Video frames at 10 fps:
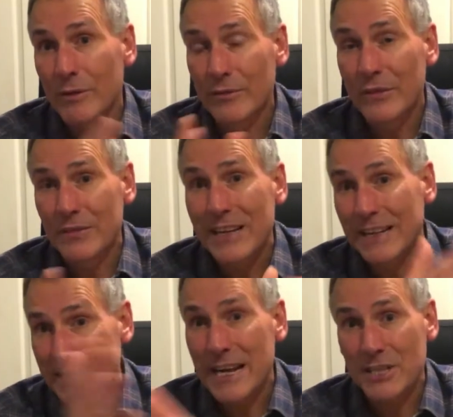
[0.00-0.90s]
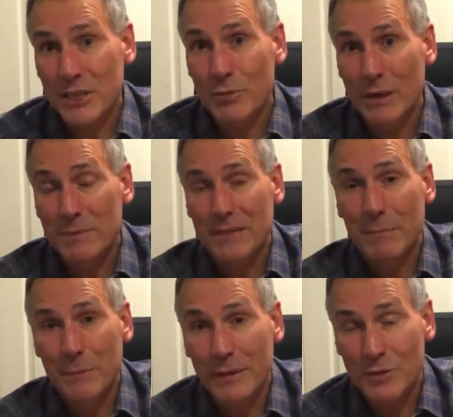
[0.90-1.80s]
and 15 is actually
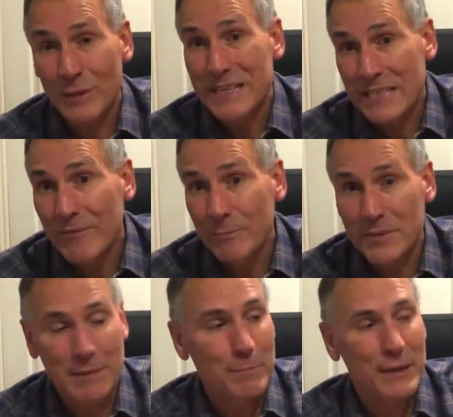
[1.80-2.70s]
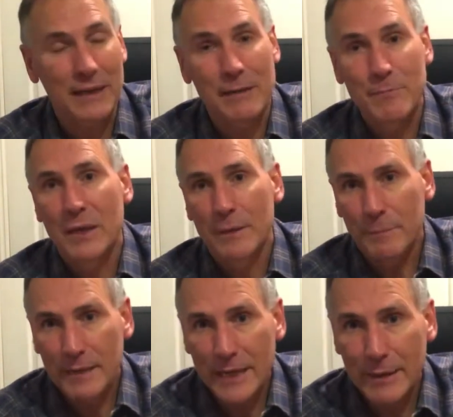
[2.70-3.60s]
27% bigger.
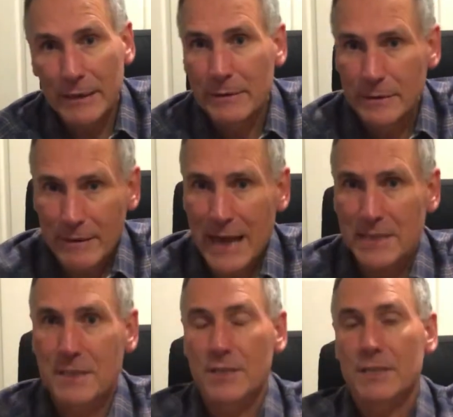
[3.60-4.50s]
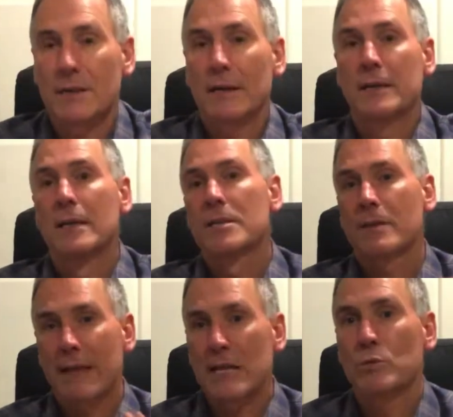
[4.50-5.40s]
But anyway, that's an aside. So
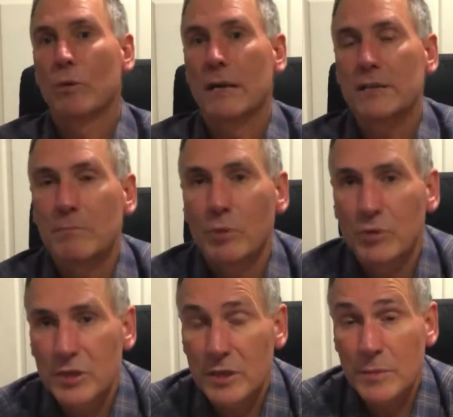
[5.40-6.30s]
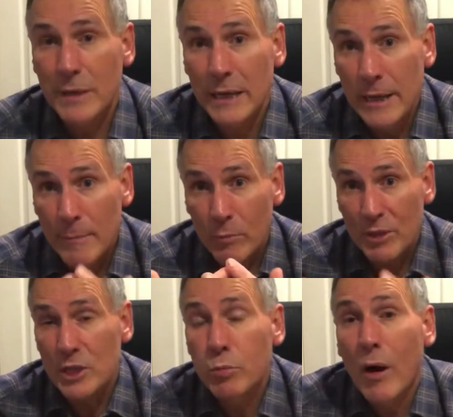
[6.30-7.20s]
that's why it's important to me, which
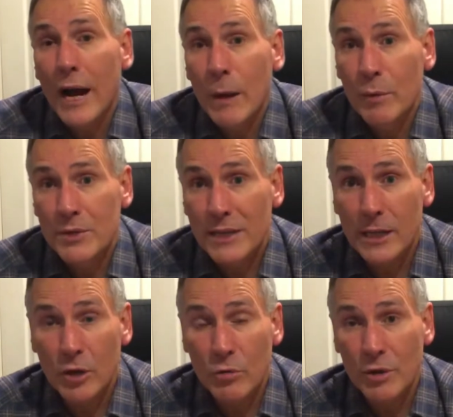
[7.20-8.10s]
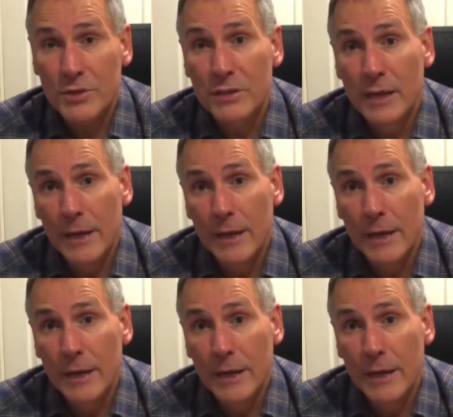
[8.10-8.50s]
is why I want to get it across